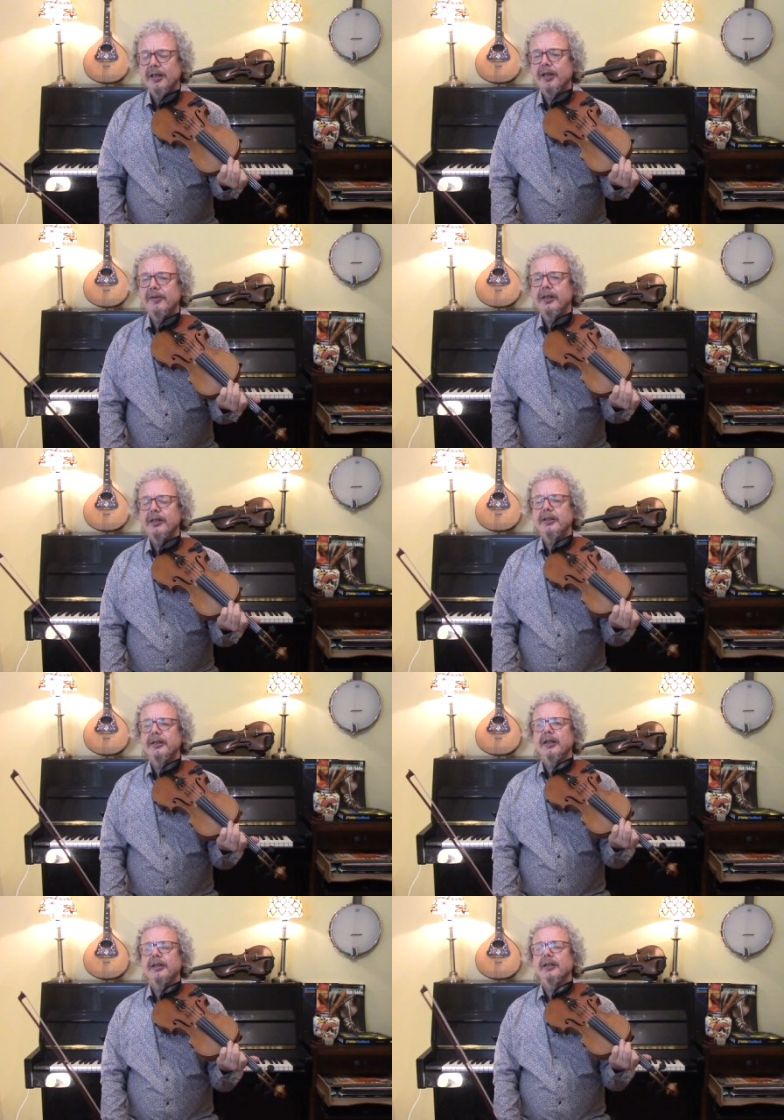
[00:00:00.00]
And then you're
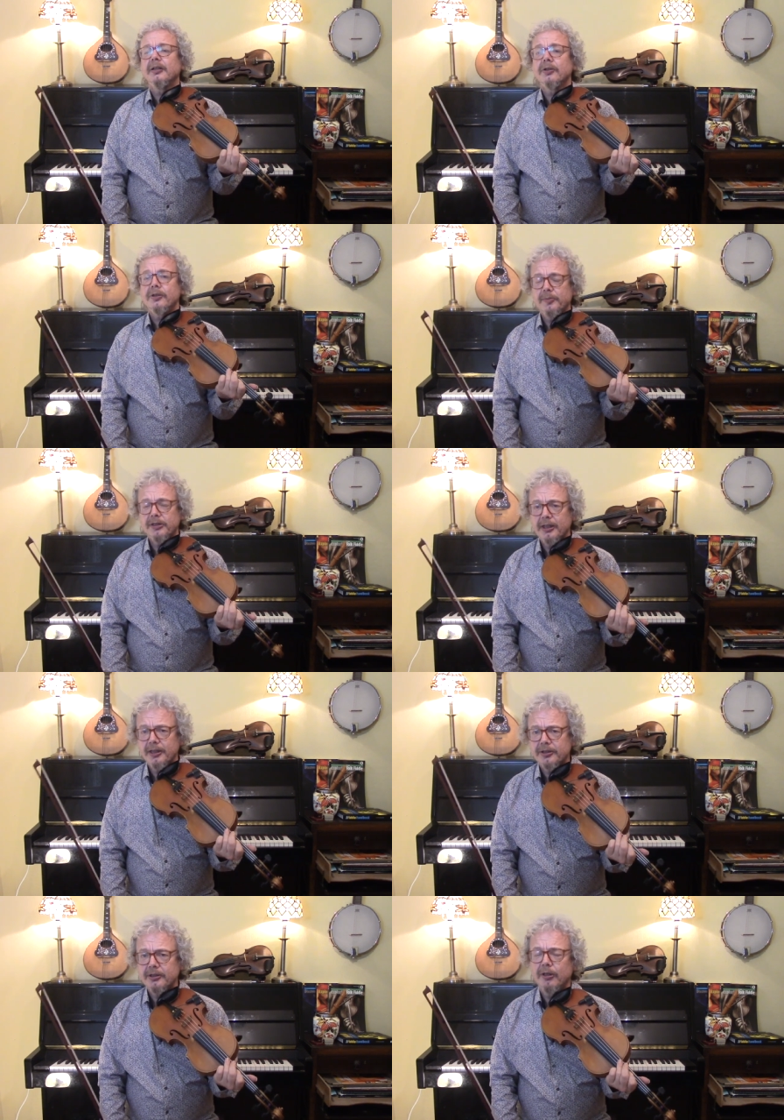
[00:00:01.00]
getting a good
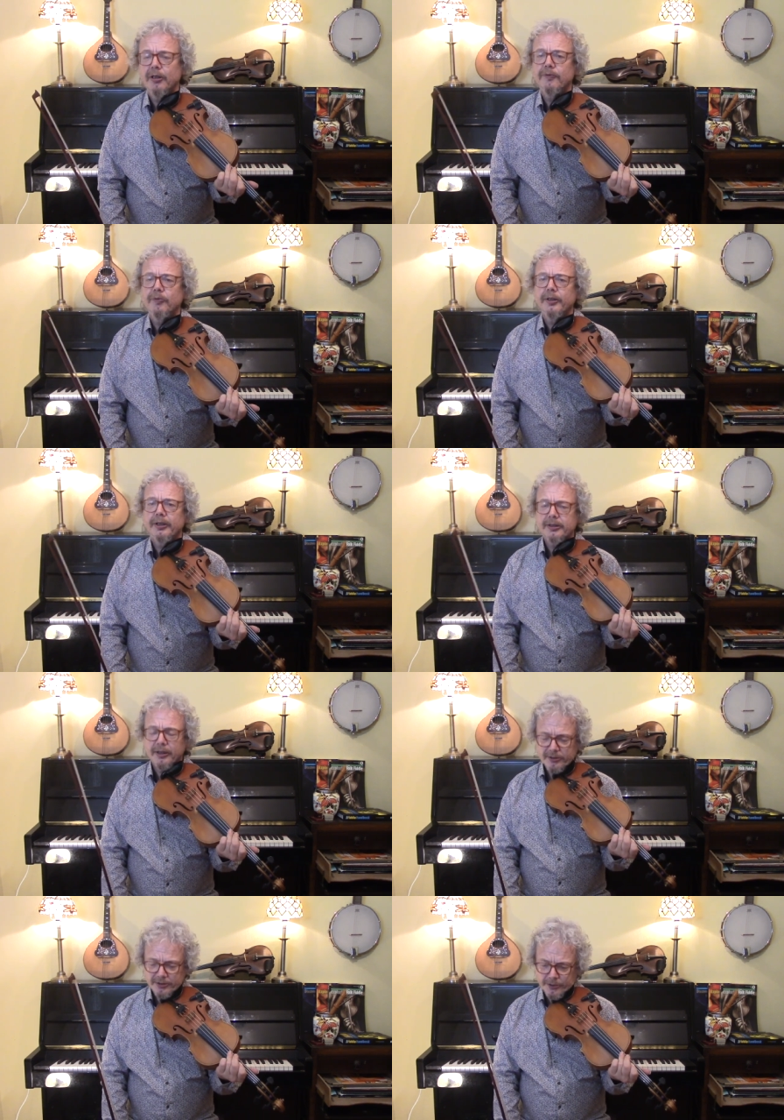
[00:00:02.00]
imitation of what the
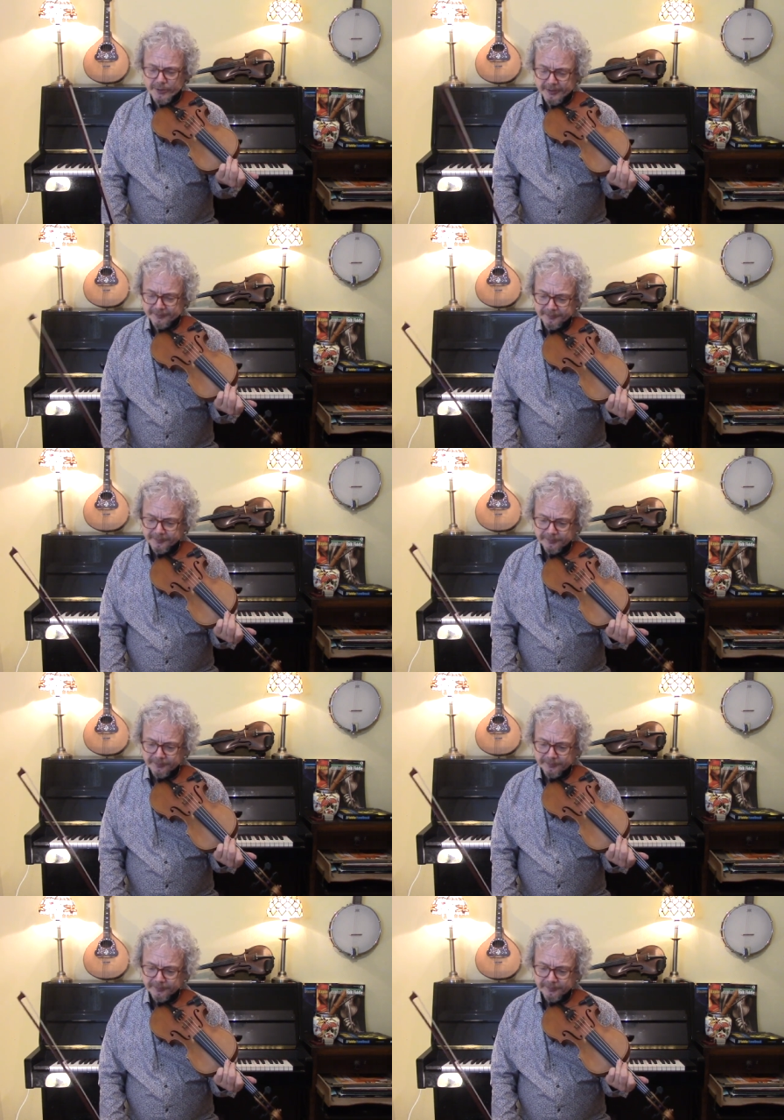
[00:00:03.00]
guitars are doing.